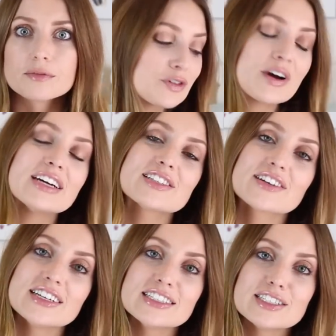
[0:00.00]
If you guys are
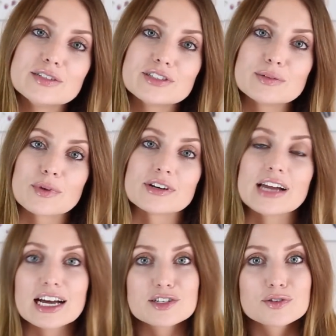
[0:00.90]
into using more
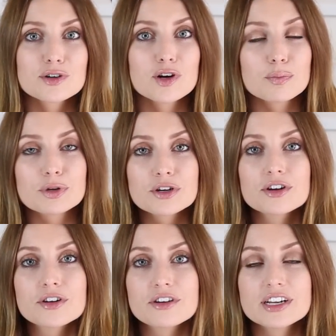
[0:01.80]
natural, pure
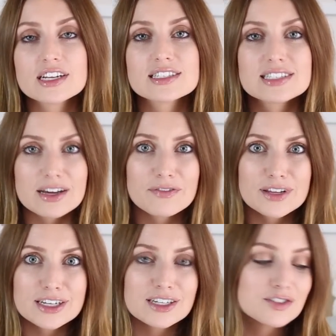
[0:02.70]
ingredients,
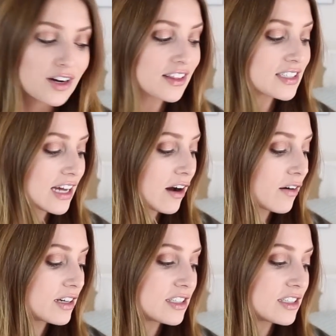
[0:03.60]
definitely try this out.